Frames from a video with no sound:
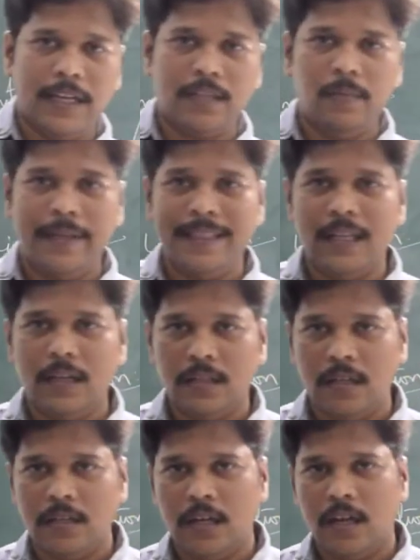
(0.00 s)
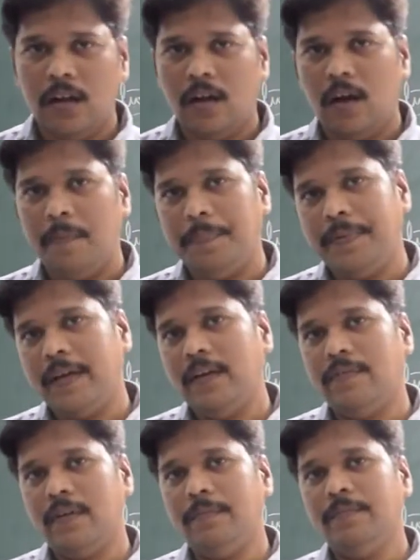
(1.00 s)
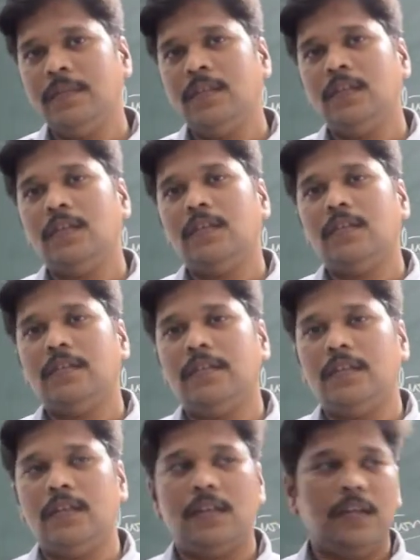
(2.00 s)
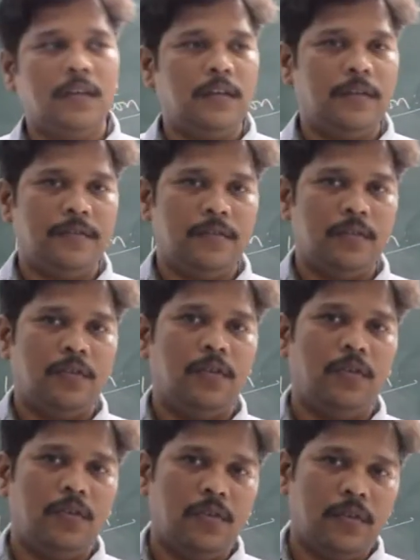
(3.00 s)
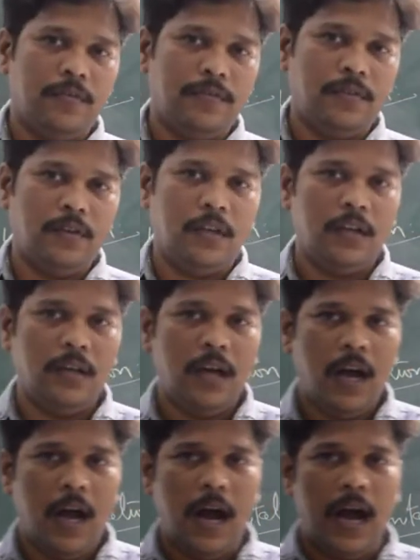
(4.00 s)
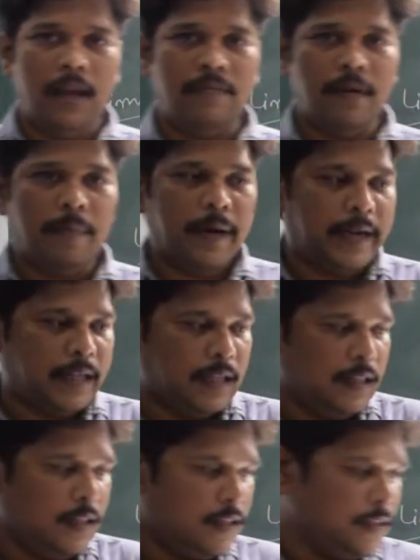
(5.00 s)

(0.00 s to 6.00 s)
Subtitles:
explain the results that are obtained from the Rutherford alpha particle